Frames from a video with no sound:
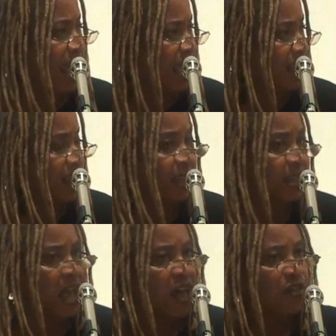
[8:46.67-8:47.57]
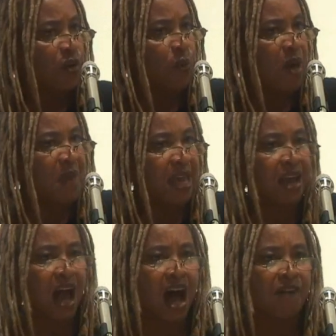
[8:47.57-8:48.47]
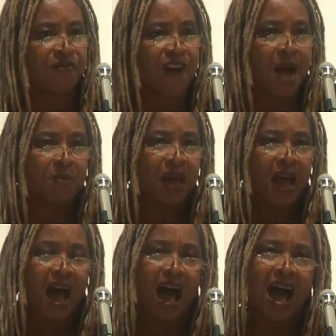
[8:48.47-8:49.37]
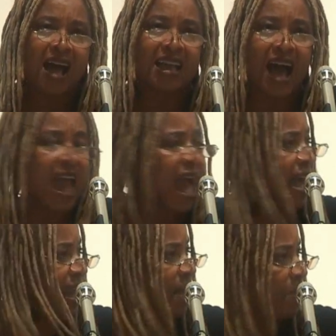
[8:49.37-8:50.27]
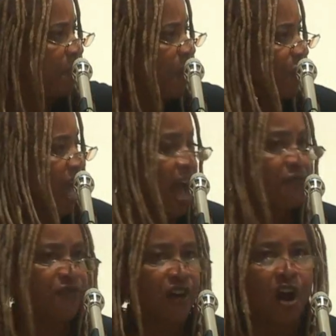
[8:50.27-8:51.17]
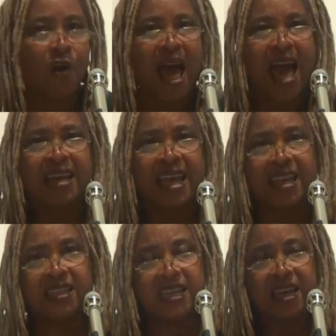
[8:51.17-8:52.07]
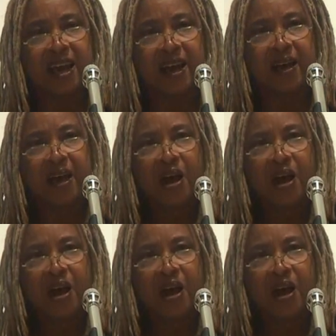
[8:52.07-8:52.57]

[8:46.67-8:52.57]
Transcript: England, the women from Guyana, both Afro and India,